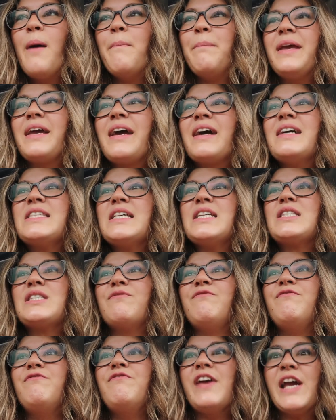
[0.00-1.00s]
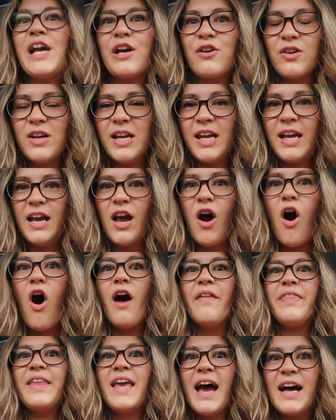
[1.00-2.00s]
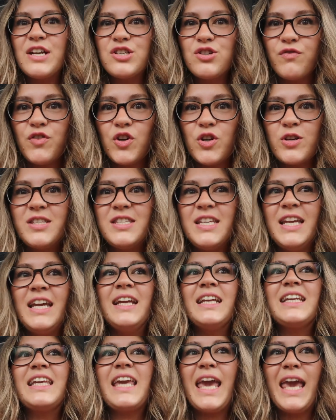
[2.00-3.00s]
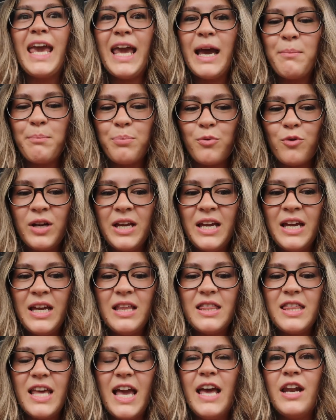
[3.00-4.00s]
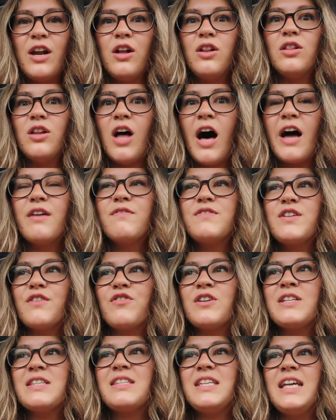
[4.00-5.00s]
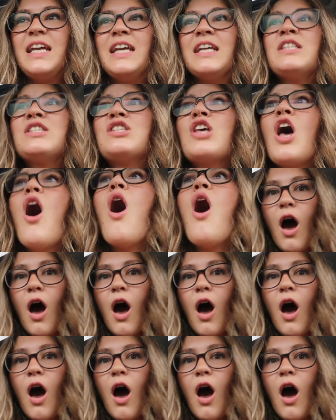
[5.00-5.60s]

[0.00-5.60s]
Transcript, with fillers: because it's very on the edge of your seat, can't breathe in a lot of different scenes.